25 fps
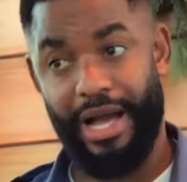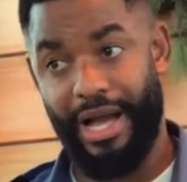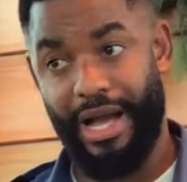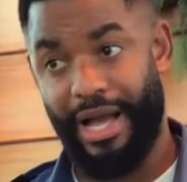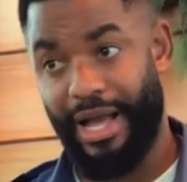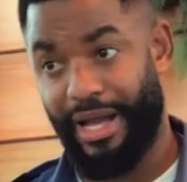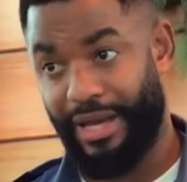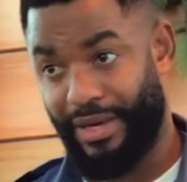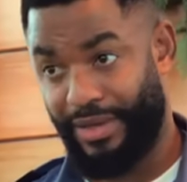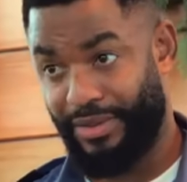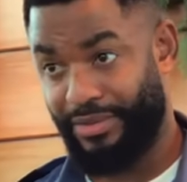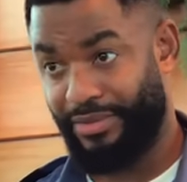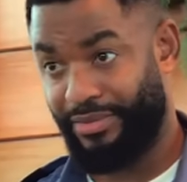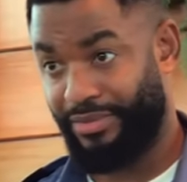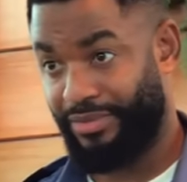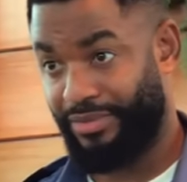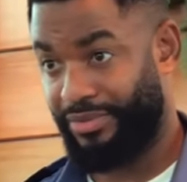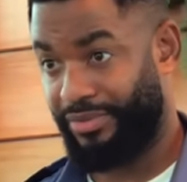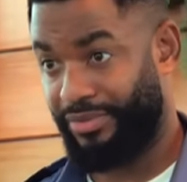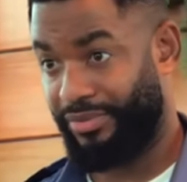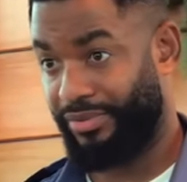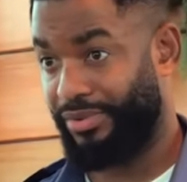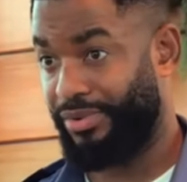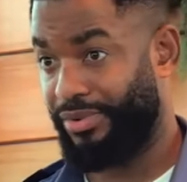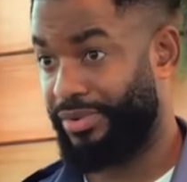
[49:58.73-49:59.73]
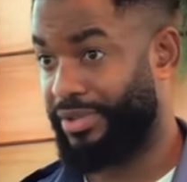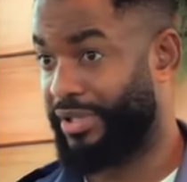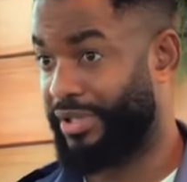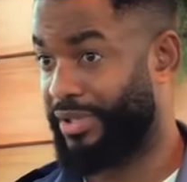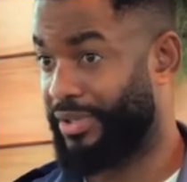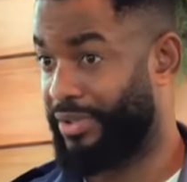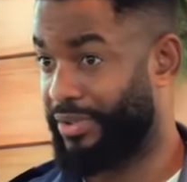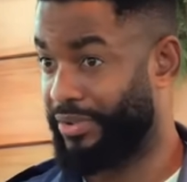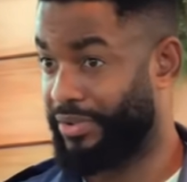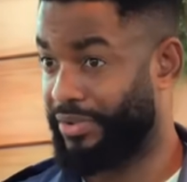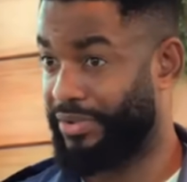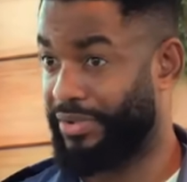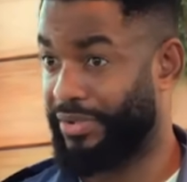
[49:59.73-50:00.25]
I took her
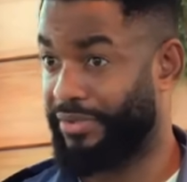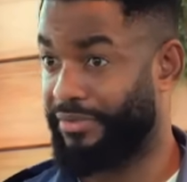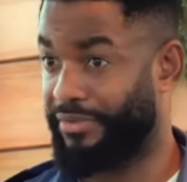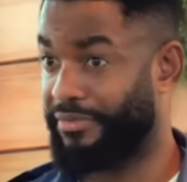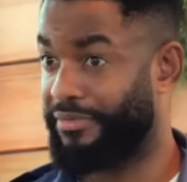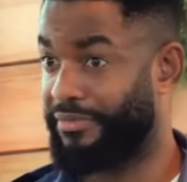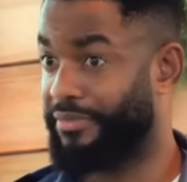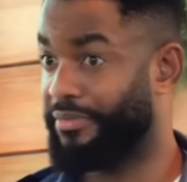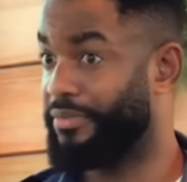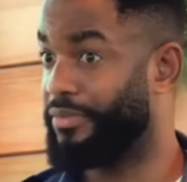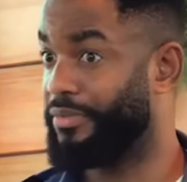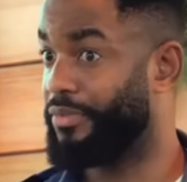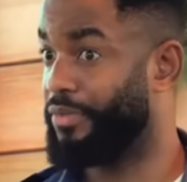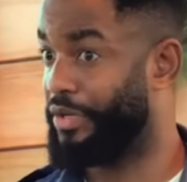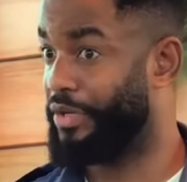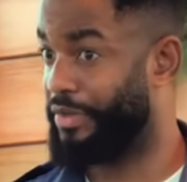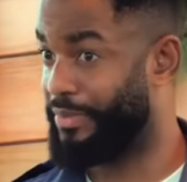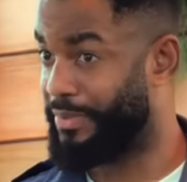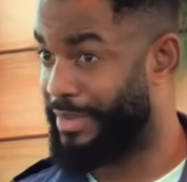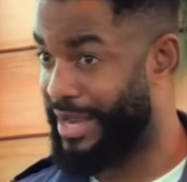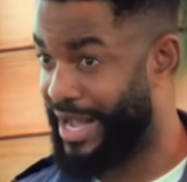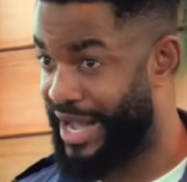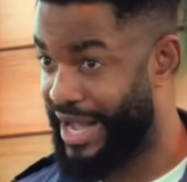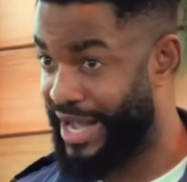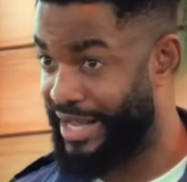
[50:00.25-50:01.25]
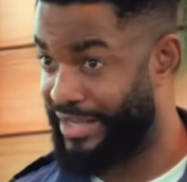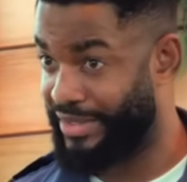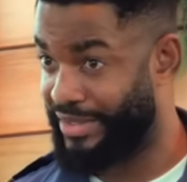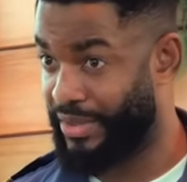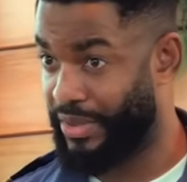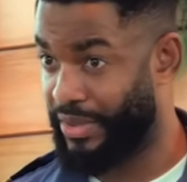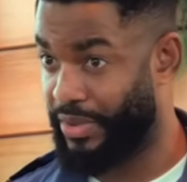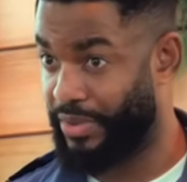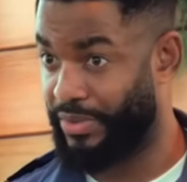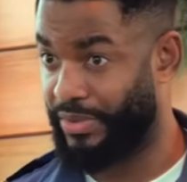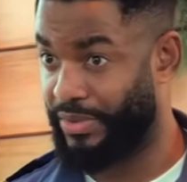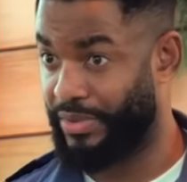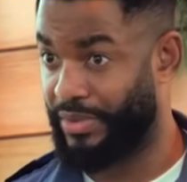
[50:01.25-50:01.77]
clothes off with my eyes
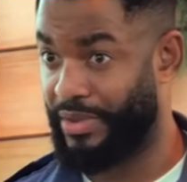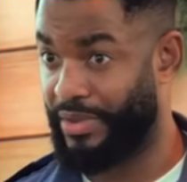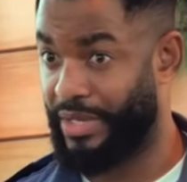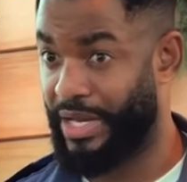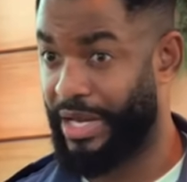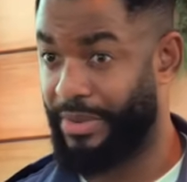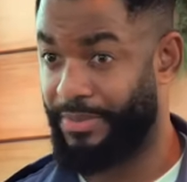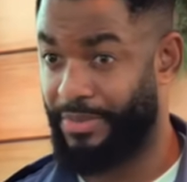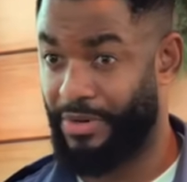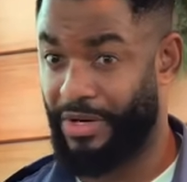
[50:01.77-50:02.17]
closed, I